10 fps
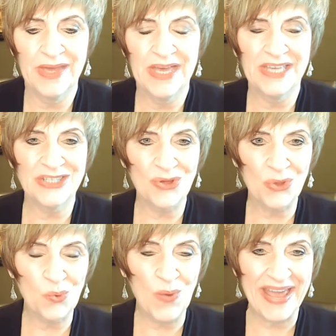So
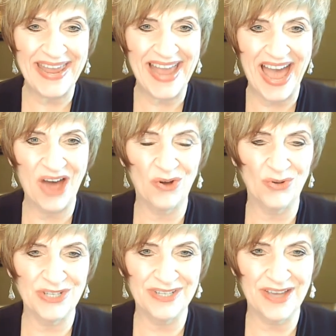the way
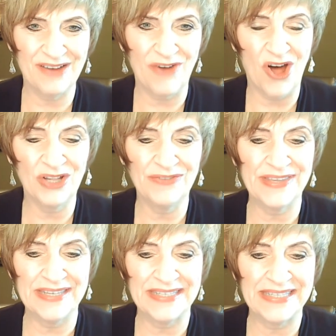out of all of
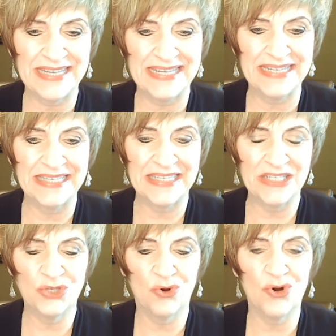this is
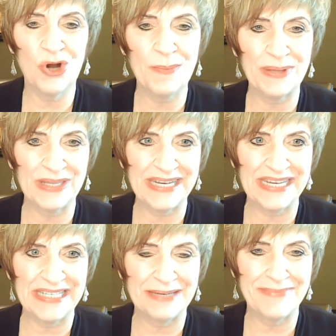your
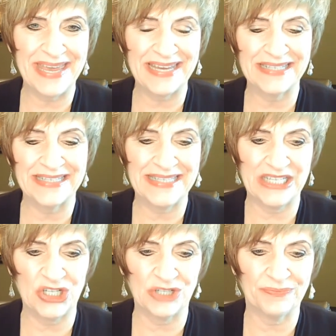ability to make a
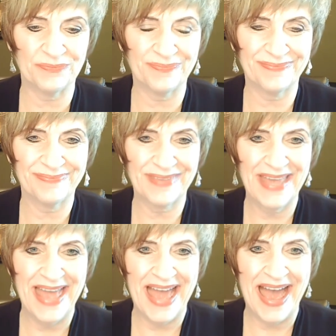decision
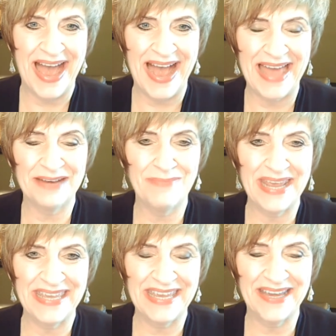and
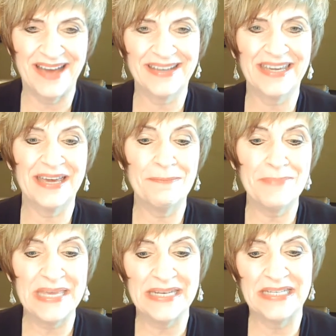making a
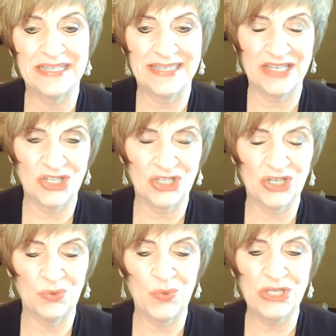committed
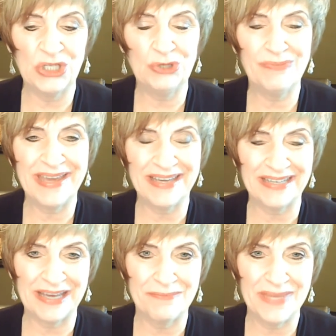decision. When you make a
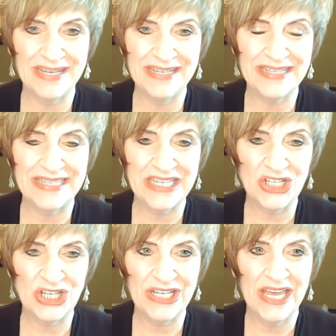committed
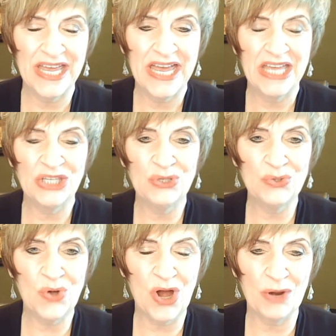decision,
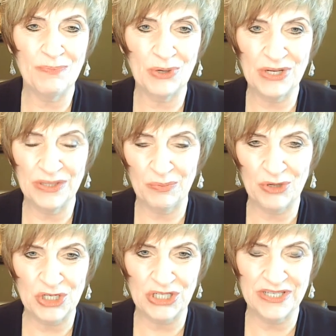you are burning the
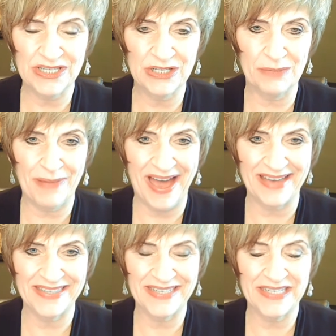bridges to the
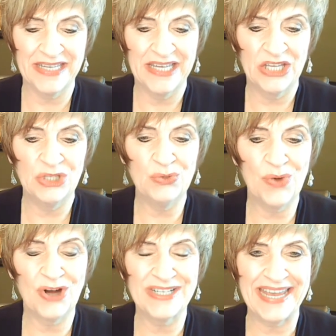past. You
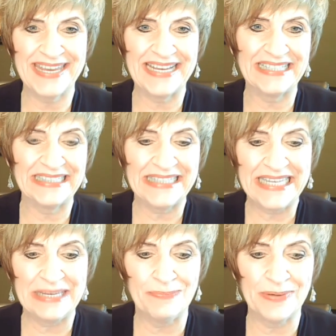are taking a
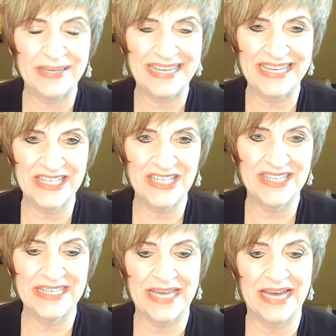leap into
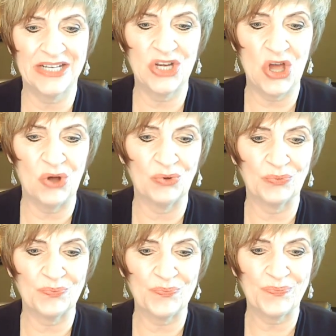the
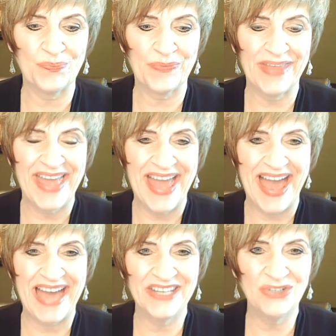unknown,
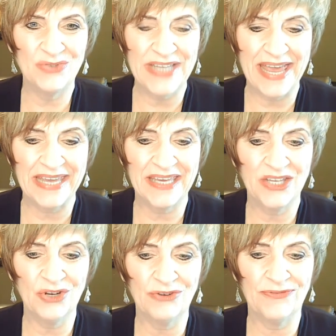and you take
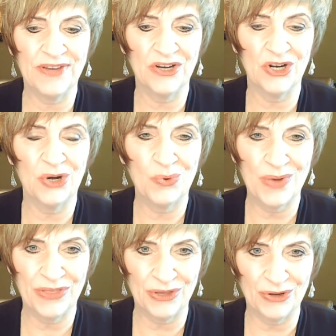your fear
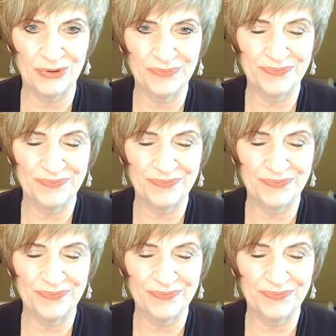with you.